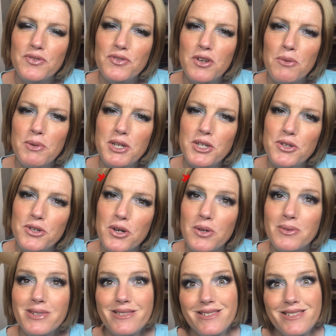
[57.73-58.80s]
film an intro.
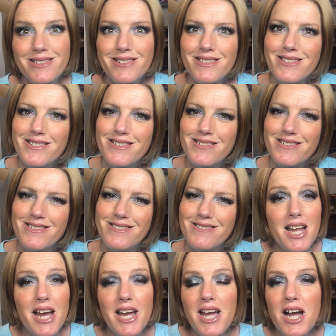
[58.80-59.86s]
Hi,